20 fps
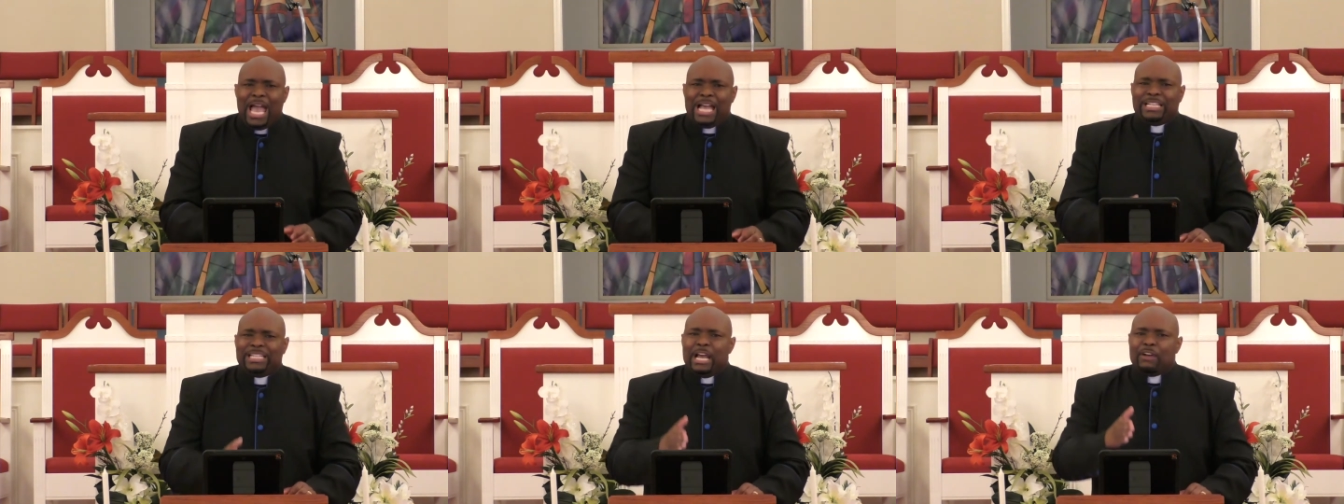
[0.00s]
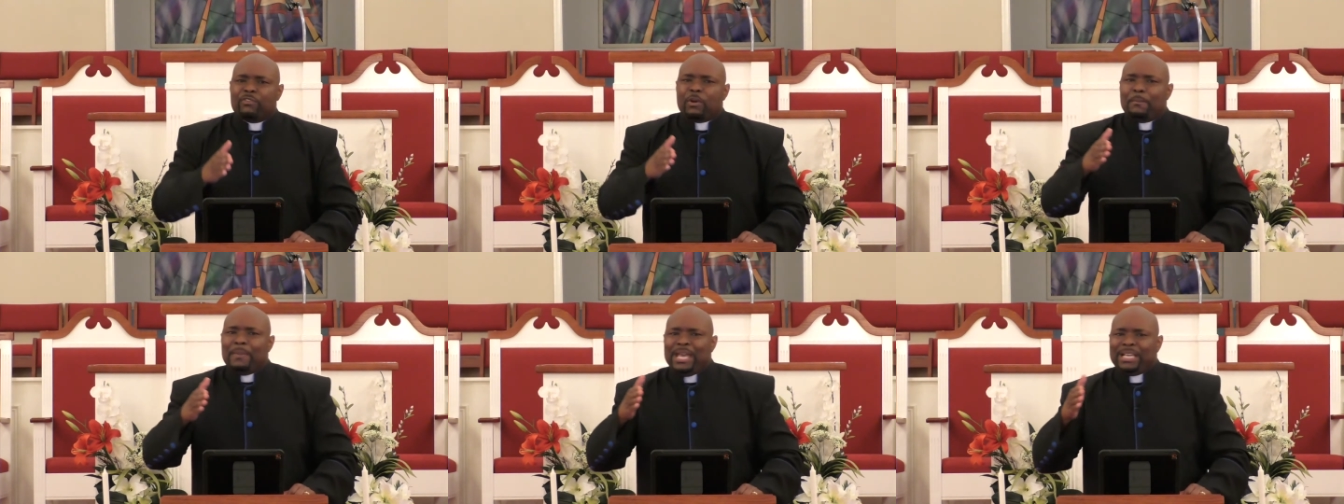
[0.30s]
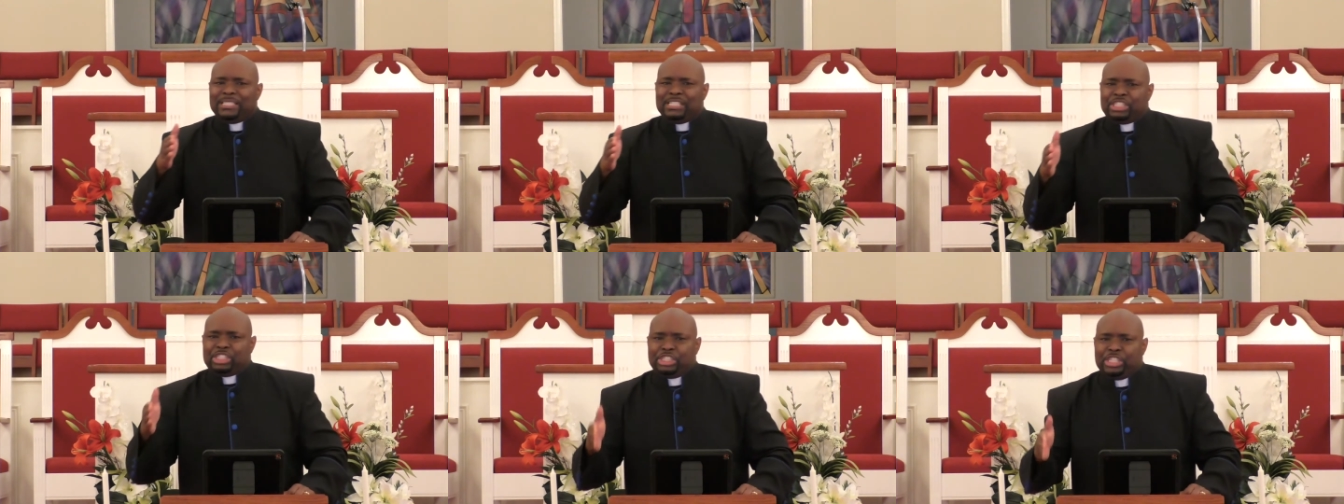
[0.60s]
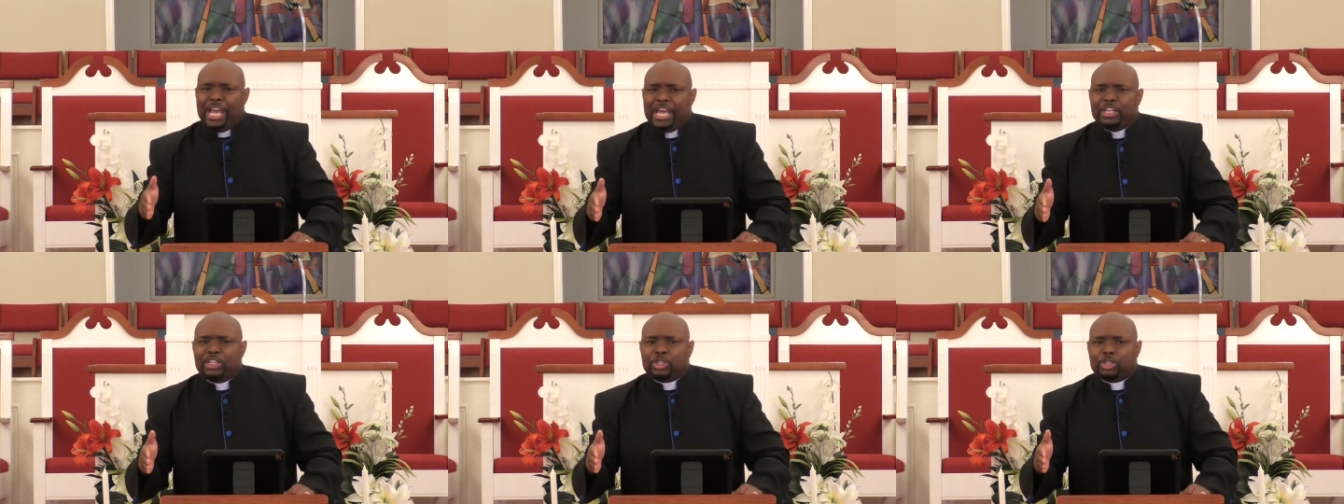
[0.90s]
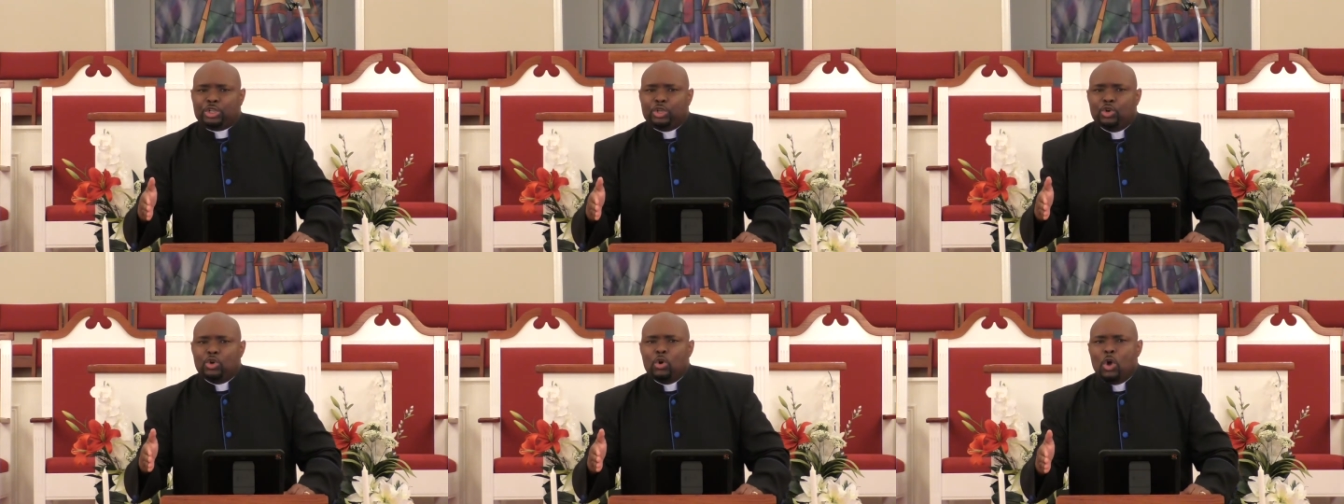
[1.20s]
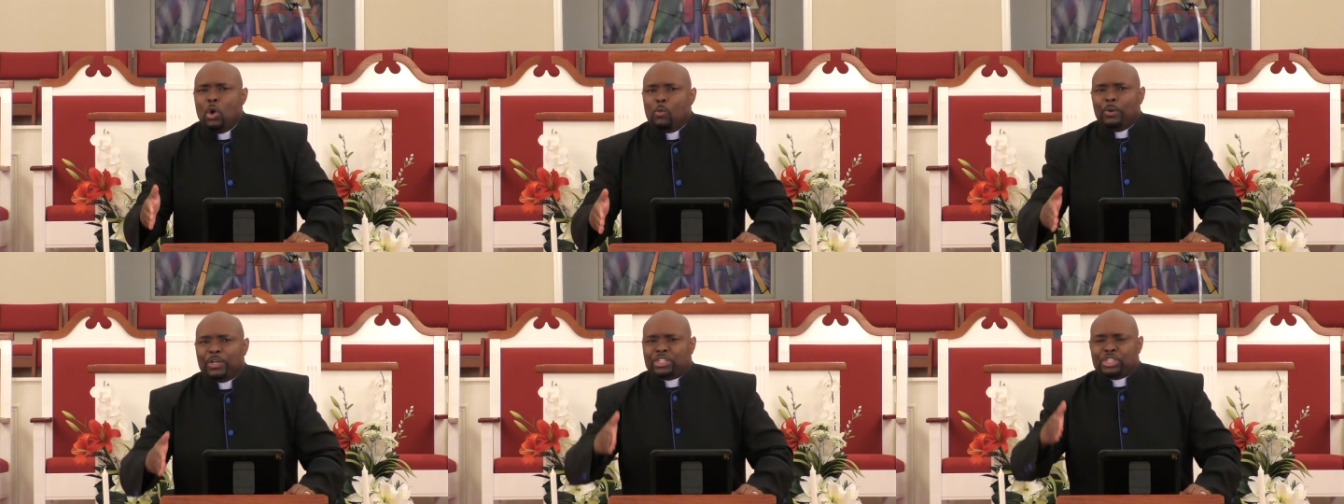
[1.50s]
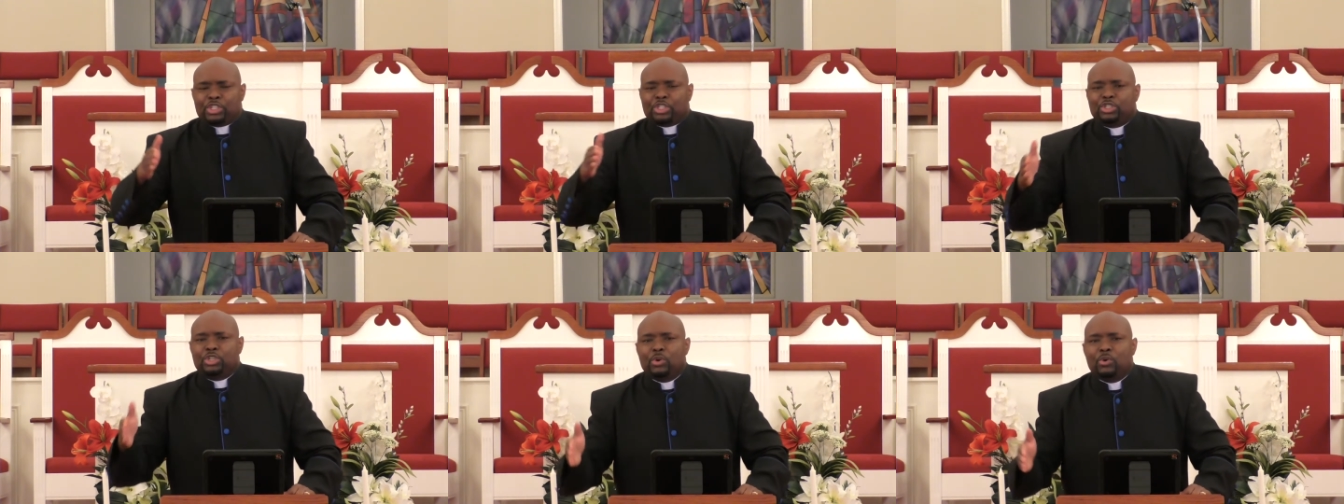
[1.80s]
and never make it to stage two, which
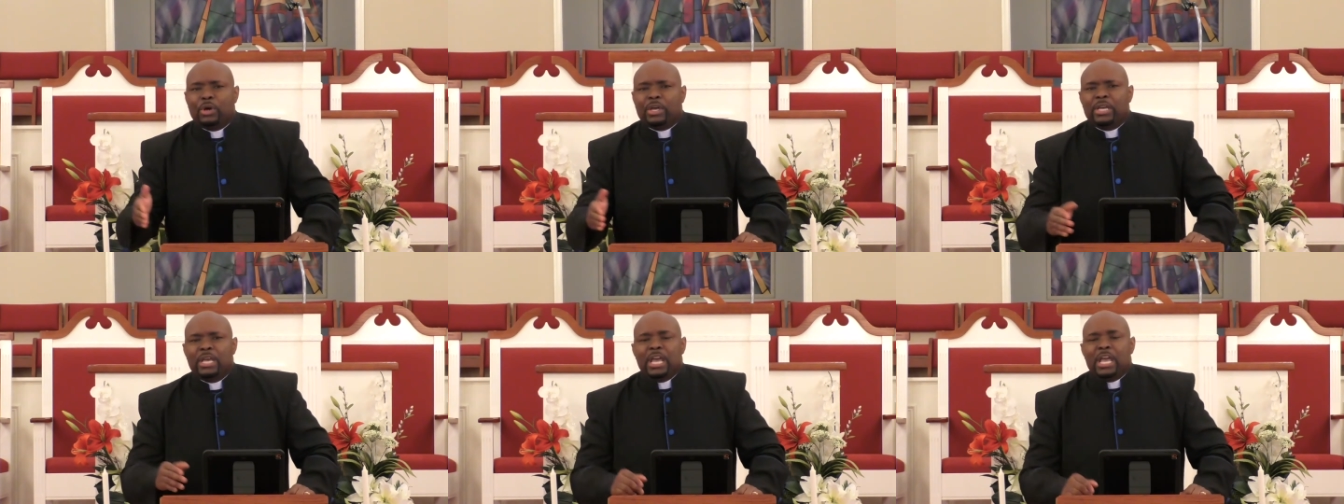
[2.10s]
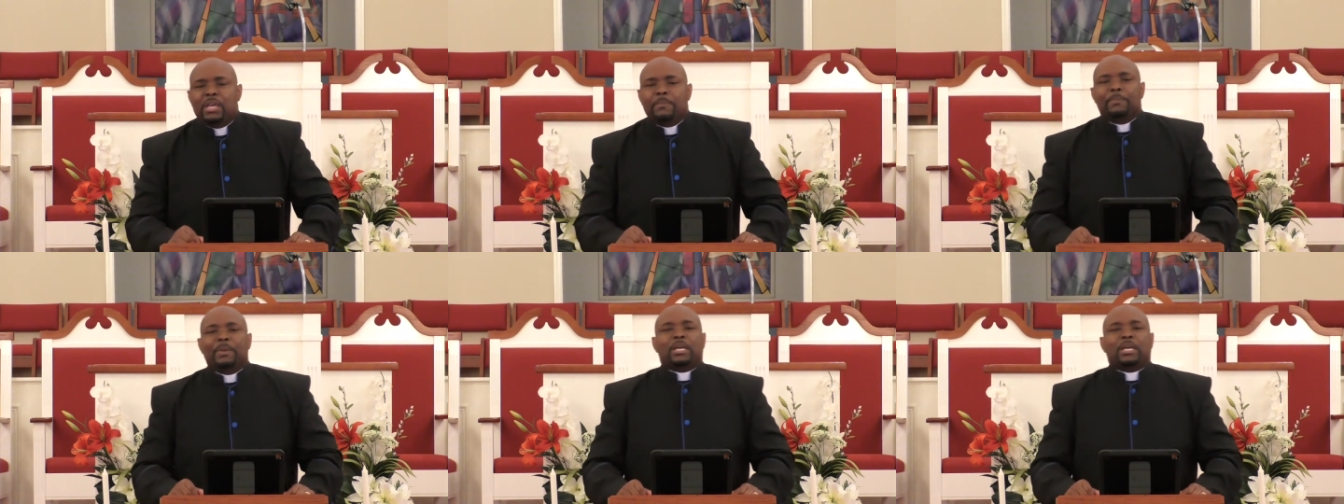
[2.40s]
is doing it,